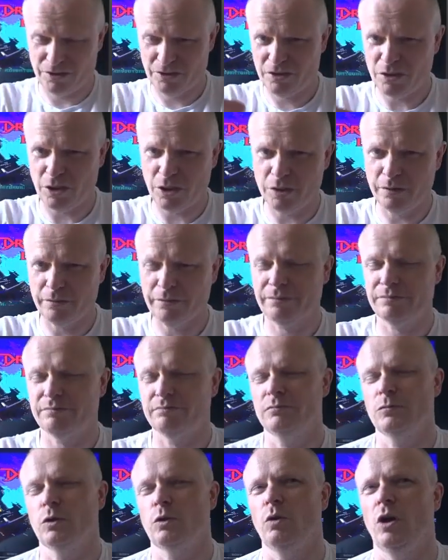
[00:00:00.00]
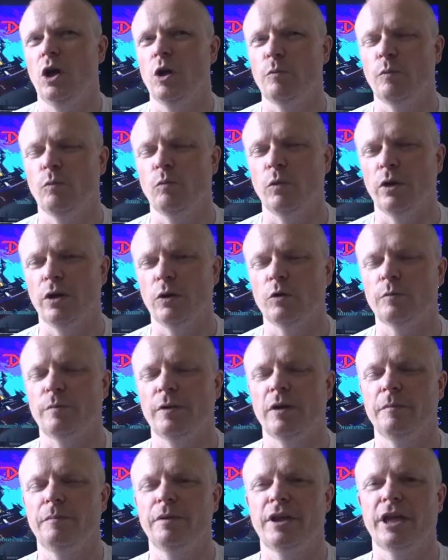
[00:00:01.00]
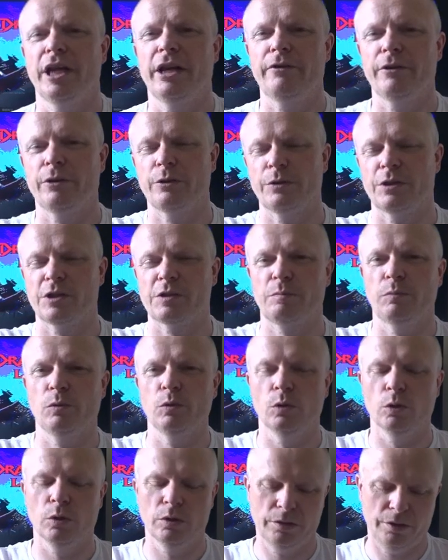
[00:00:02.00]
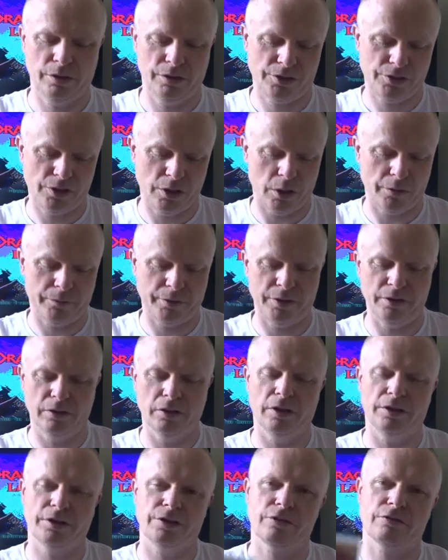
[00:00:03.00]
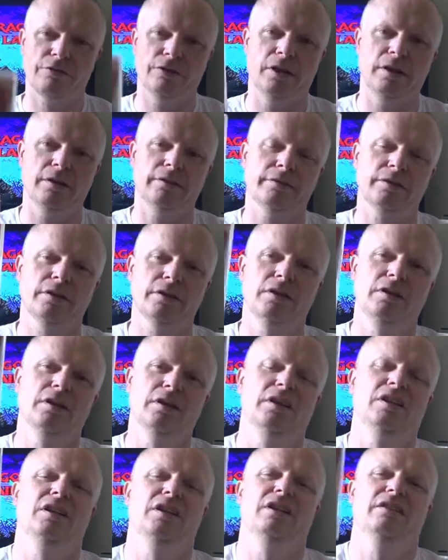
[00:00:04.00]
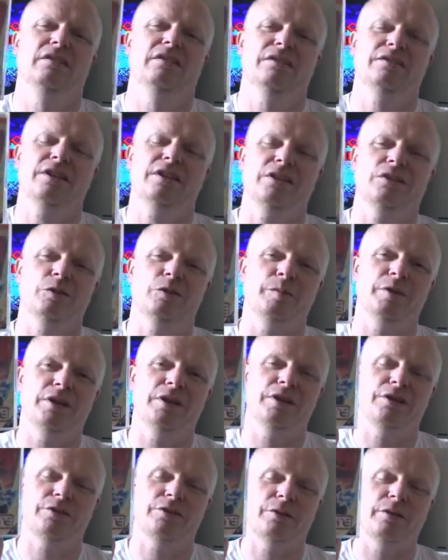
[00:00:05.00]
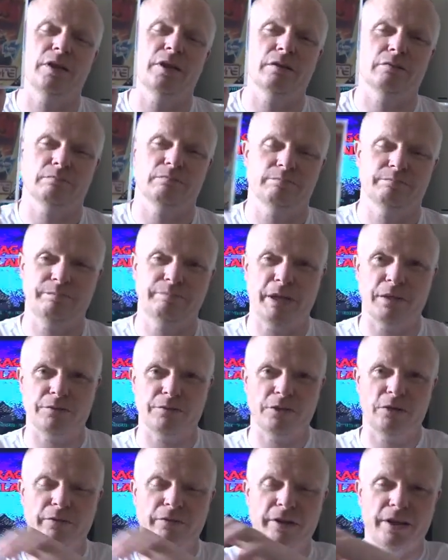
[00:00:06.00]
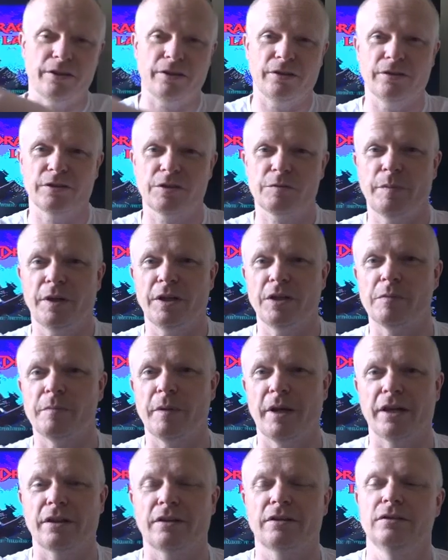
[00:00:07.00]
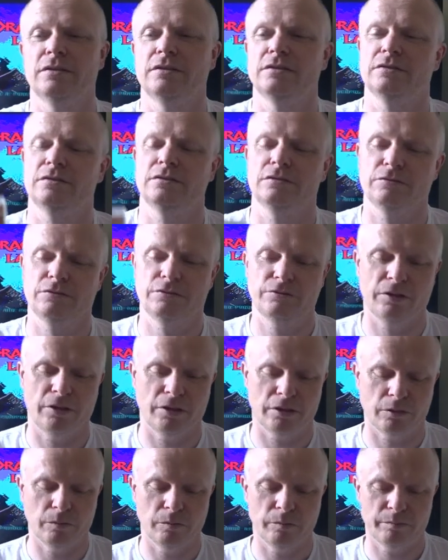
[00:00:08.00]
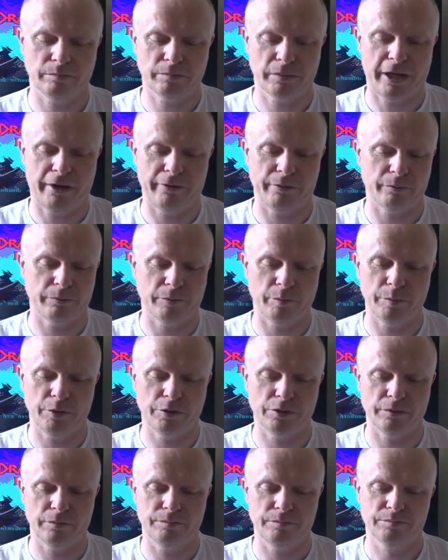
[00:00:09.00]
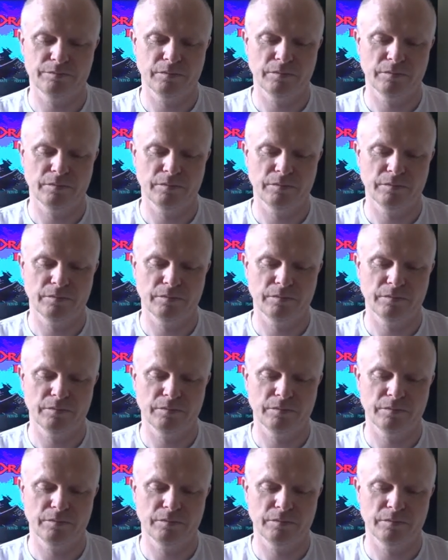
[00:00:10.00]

kind of, not quite open world, but a big area to explore. You start off in like this craft, take too many hits, you end up bouncing around in a space pack, trying to carry on with the mission.